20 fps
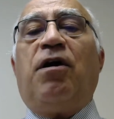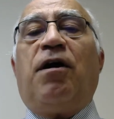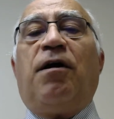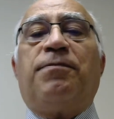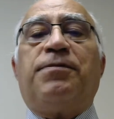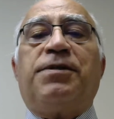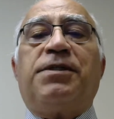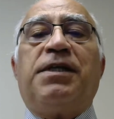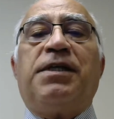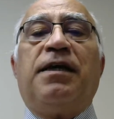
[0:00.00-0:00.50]

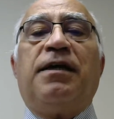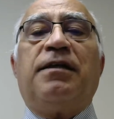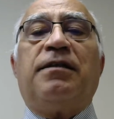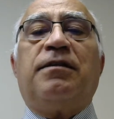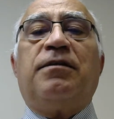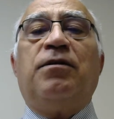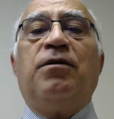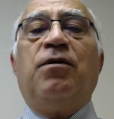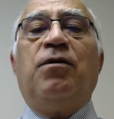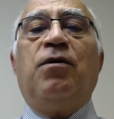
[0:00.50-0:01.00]
upset,
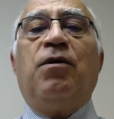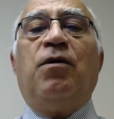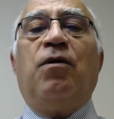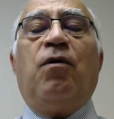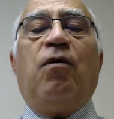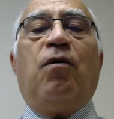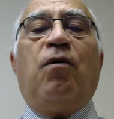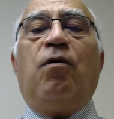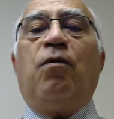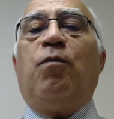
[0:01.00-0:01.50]

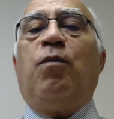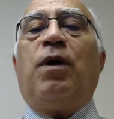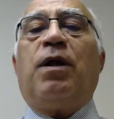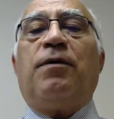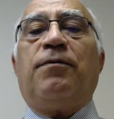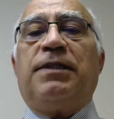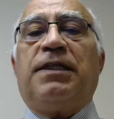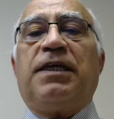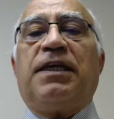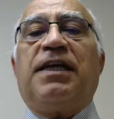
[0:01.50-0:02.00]
or
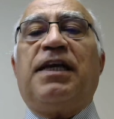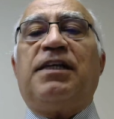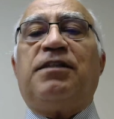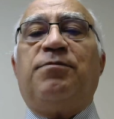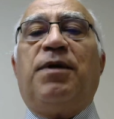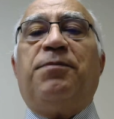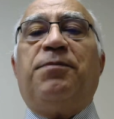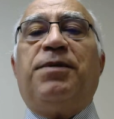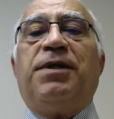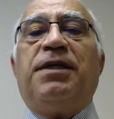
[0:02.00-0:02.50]
whatever the case
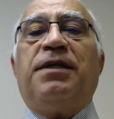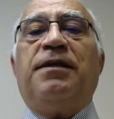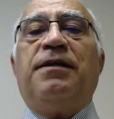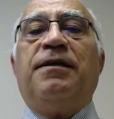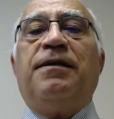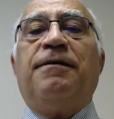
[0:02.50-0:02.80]
may be.